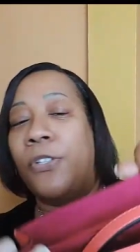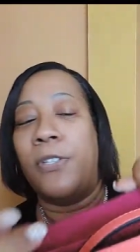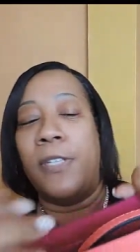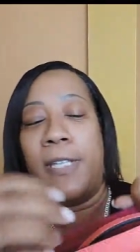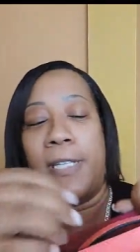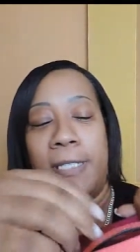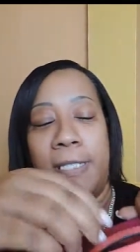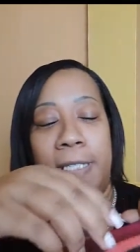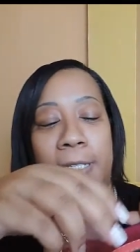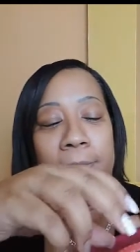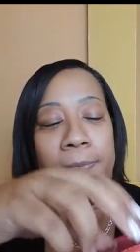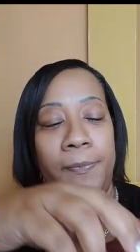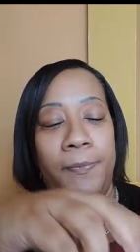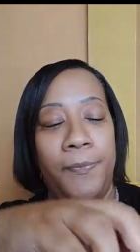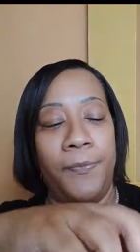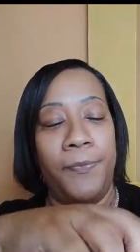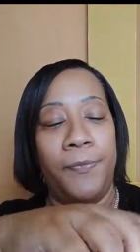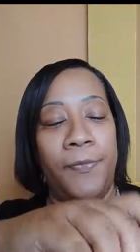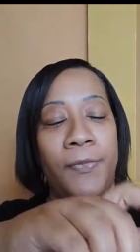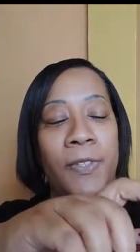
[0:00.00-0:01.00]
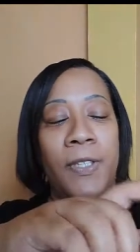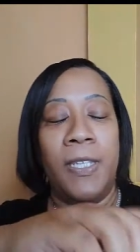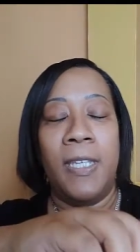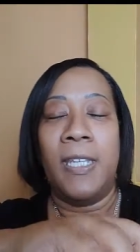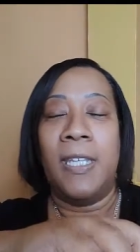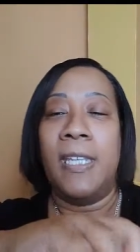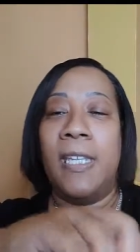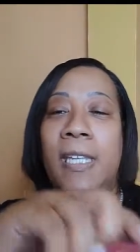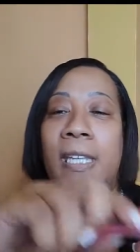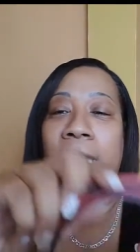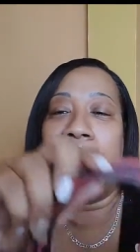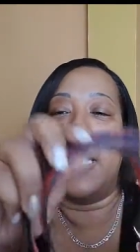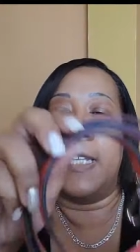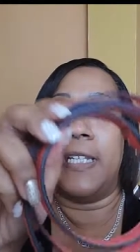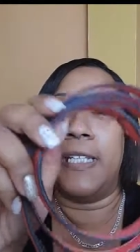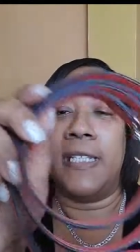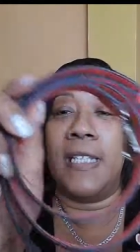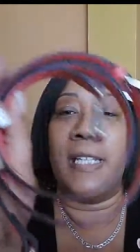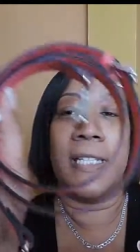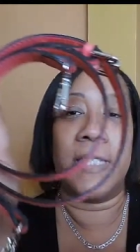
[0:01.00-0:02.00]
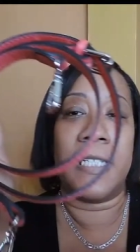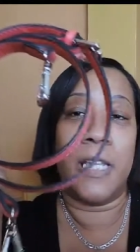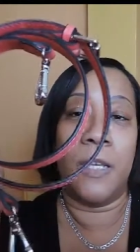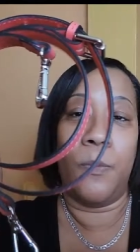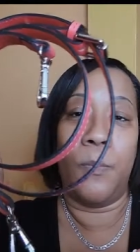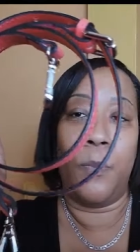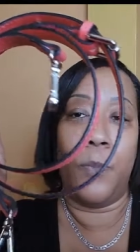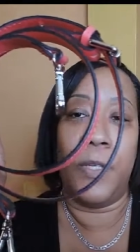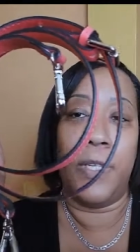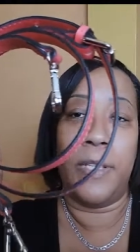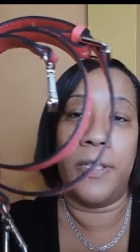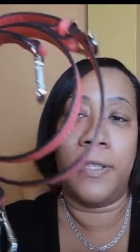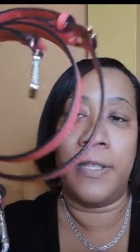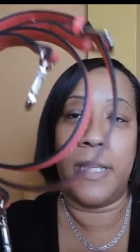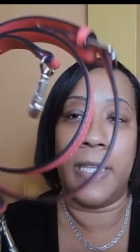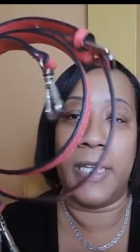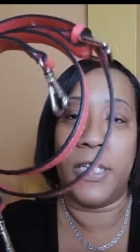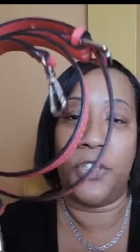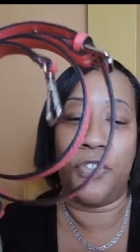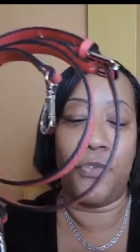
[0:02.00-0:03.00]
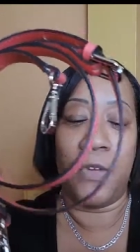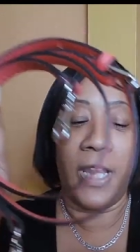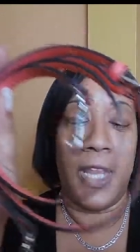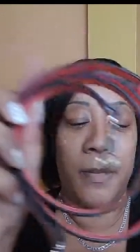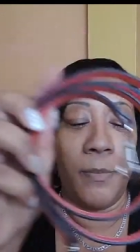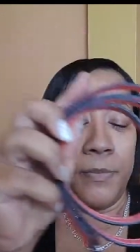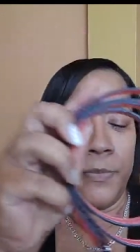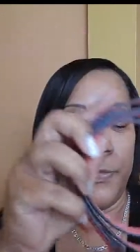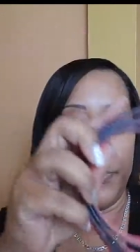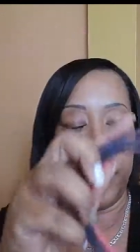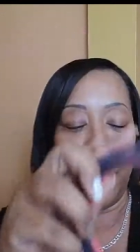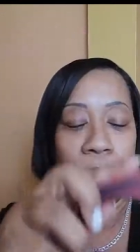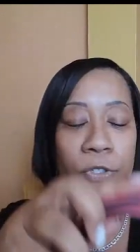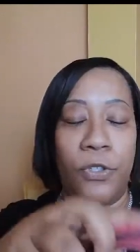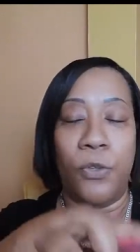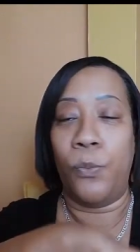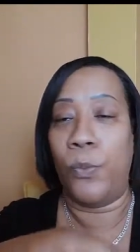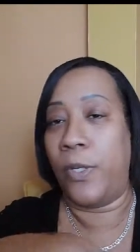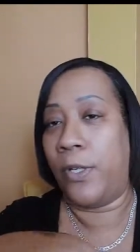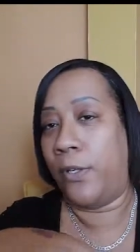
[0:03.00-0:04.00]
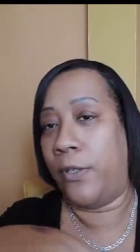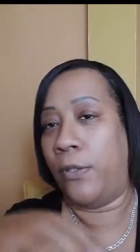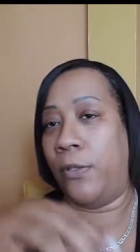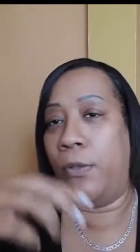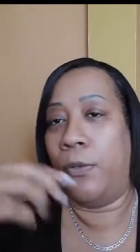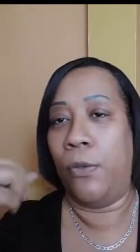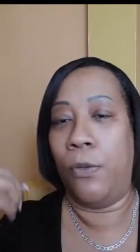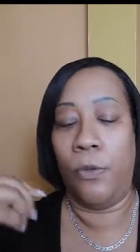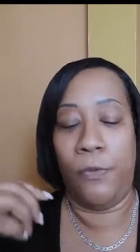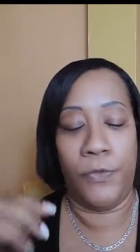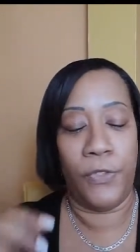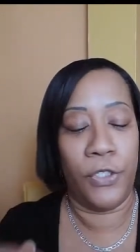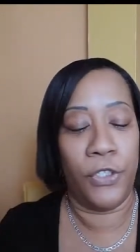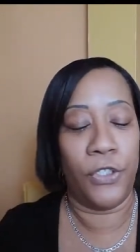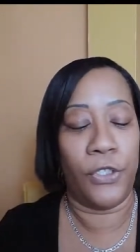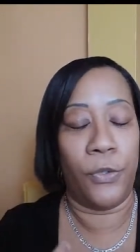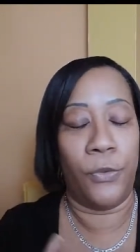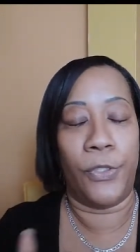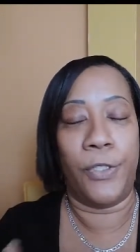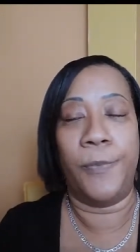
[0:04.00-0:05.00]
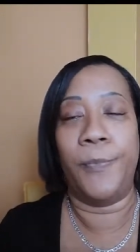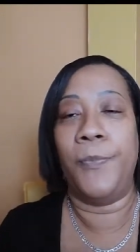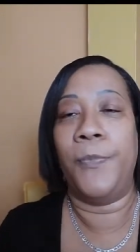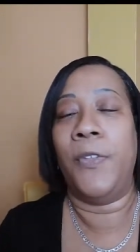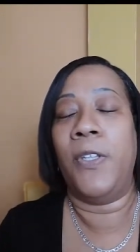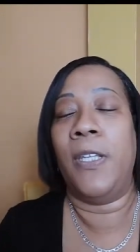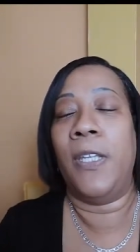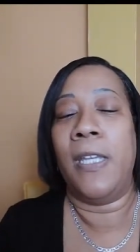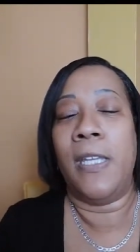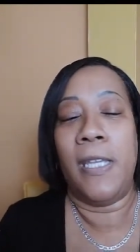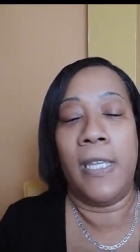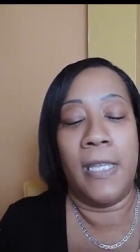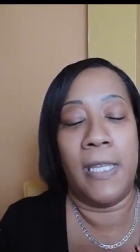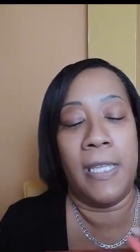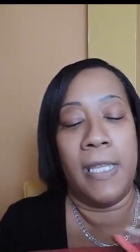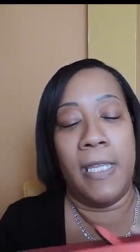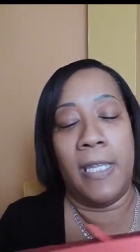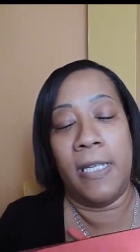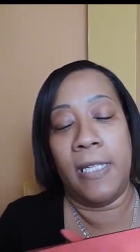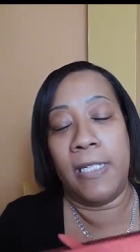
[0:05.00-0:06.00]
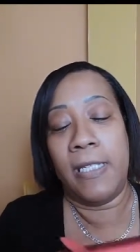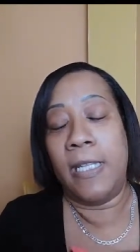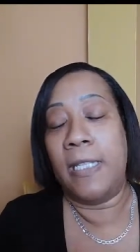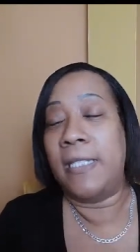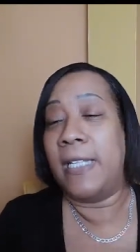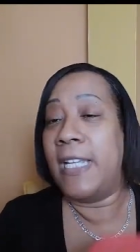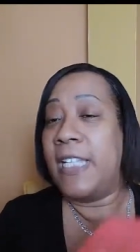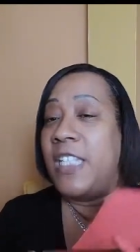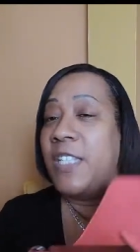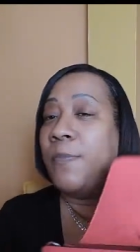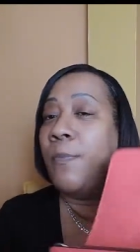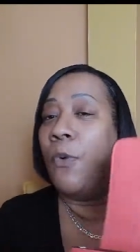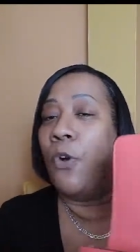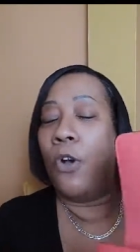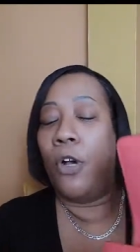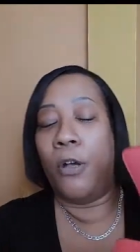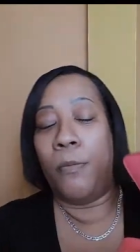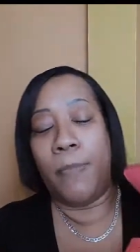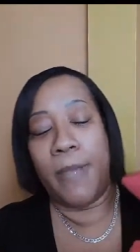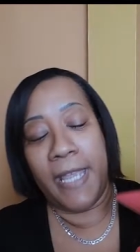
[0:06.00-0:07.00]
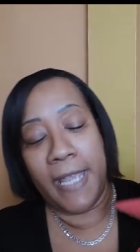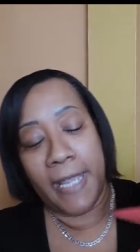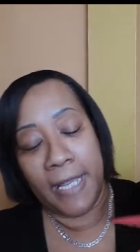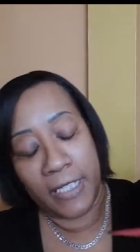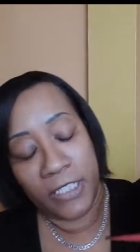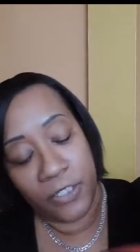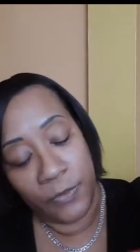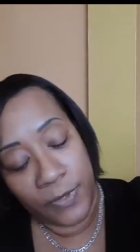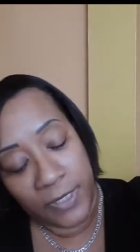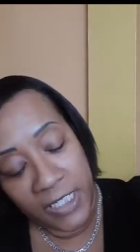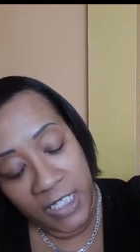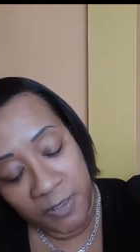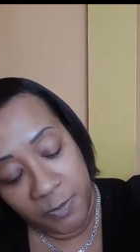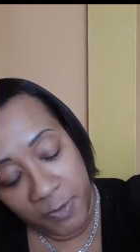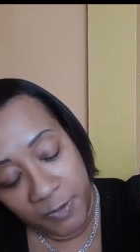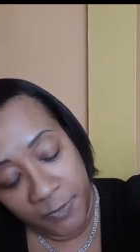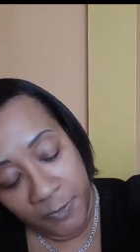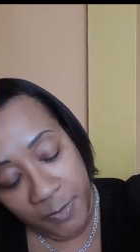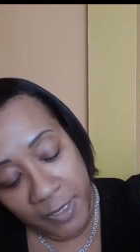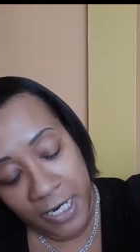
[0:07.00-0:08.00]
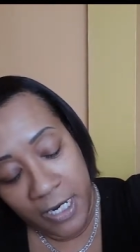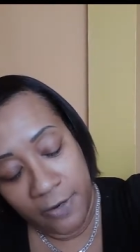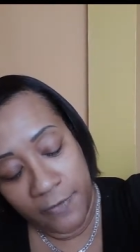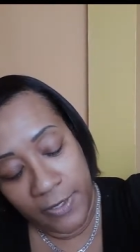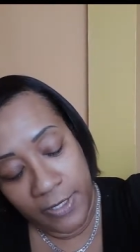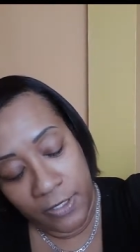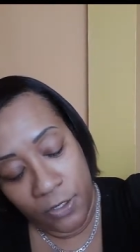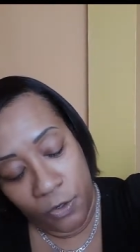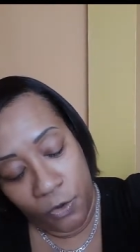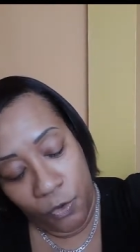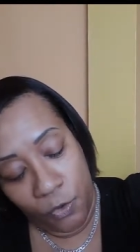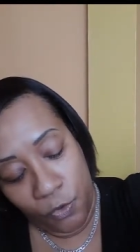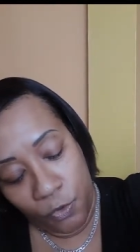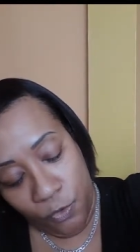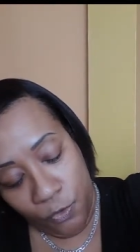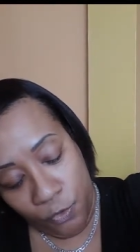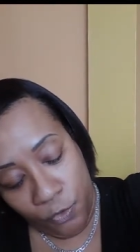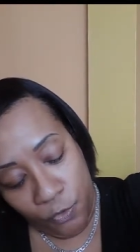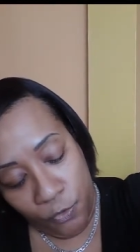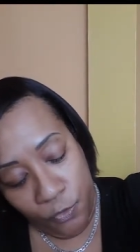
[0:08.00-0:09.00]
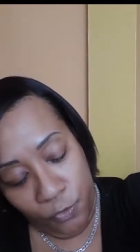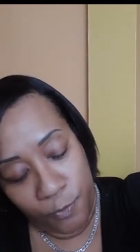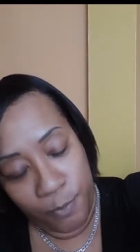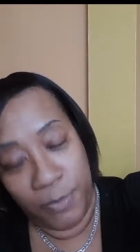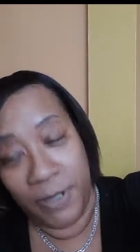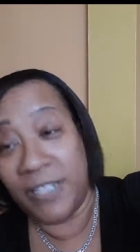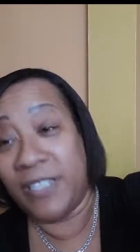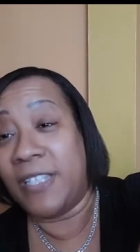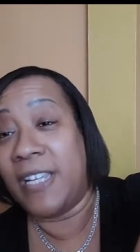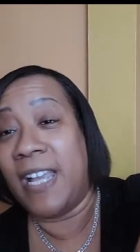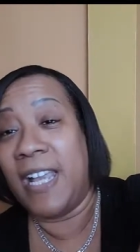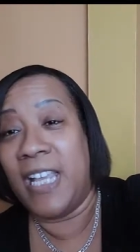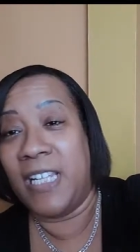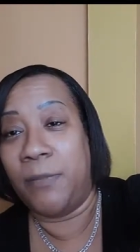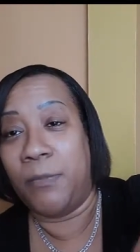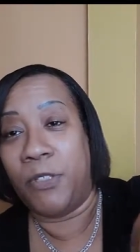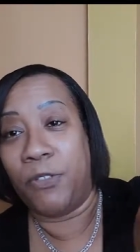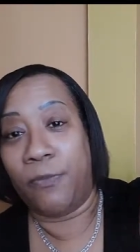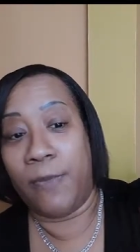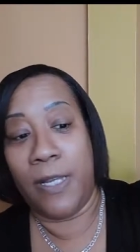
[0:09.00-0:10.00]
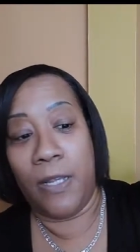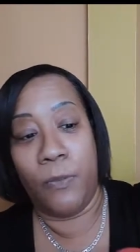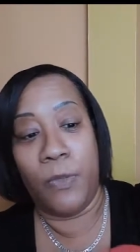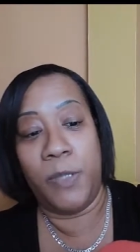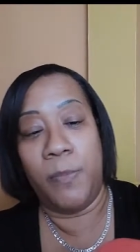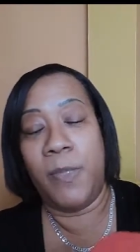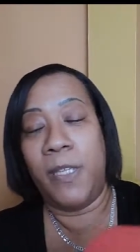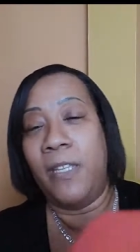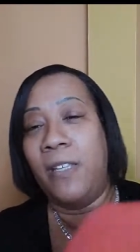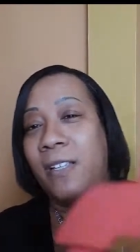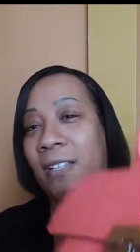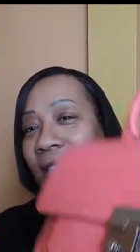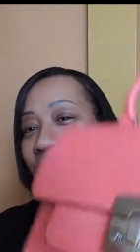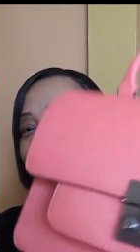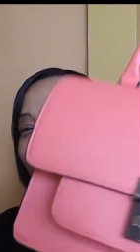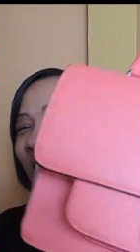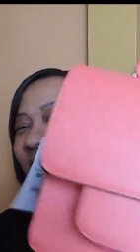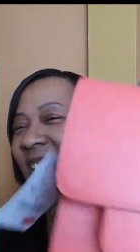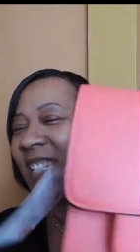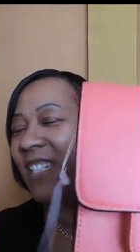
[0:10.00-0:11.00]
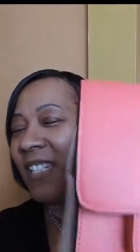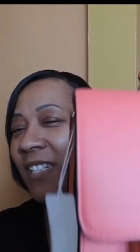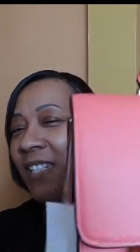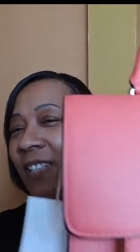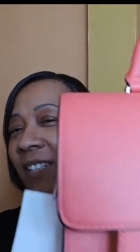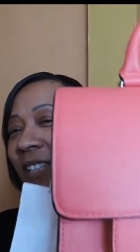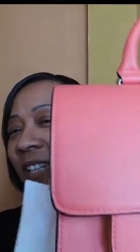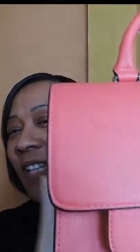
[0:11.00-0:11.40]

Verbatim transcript: your things in and it does come with a strap so you can wear it over your shoulder and it's a nice small bag so it keeps me from carrying a whole bunch of items around with me because I tend to